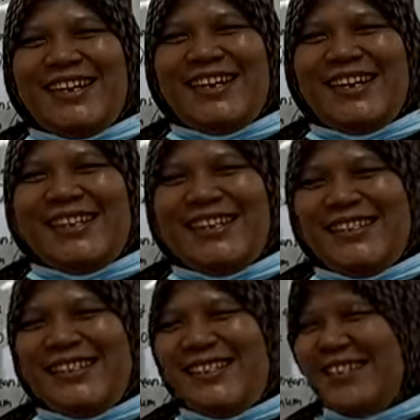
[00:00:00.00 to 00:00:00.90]

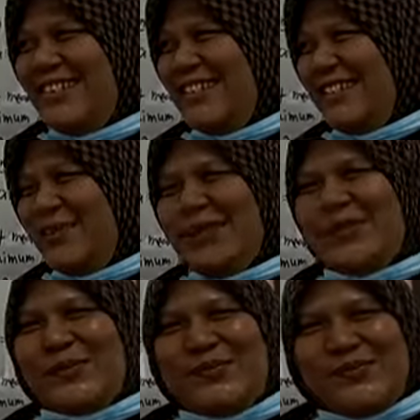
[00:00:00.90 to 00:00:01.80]
guys,
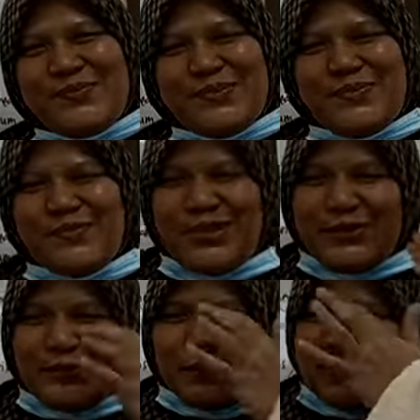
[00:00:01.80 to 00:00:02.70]
Assalamualaikum, very good
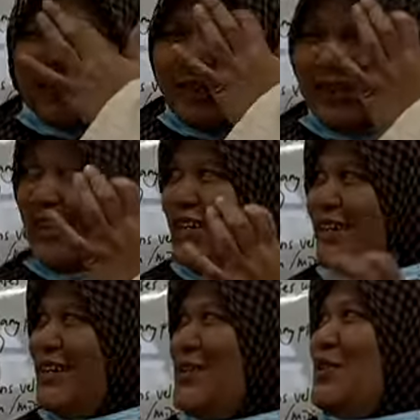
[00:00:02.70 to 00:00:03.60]
morning.
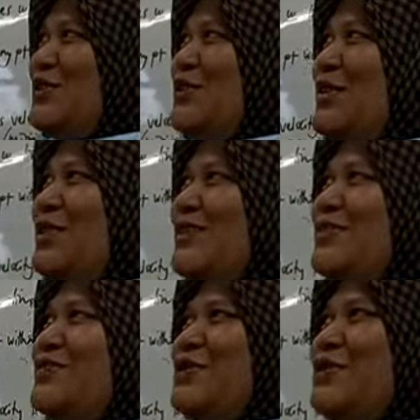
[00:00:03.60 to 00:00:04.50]
So
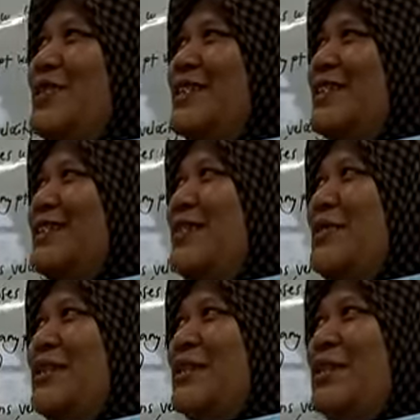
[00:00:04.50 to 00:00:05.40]
for today's lesson, we
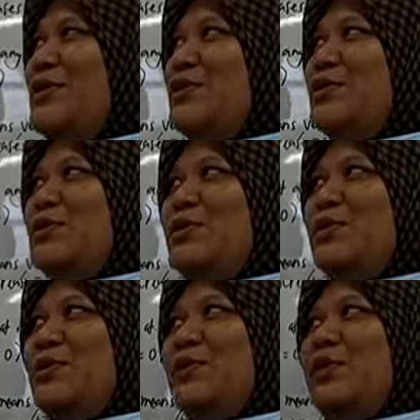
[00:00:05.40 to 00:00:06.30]
are going to
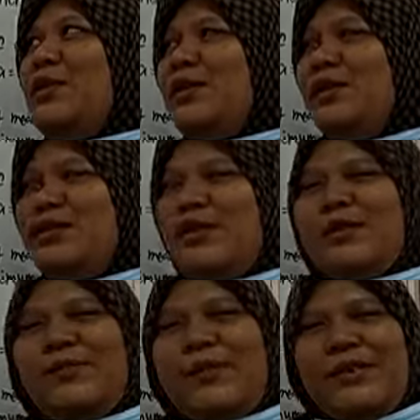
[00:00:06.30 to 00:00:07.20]
talk
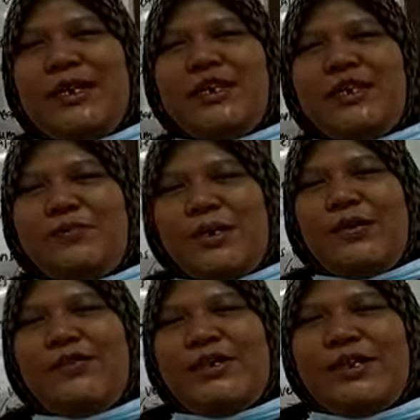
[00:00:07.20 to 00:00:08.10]
about the last part of
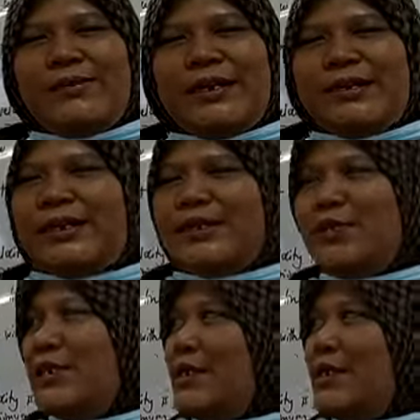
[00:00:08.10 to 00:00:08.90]
kinematics, which is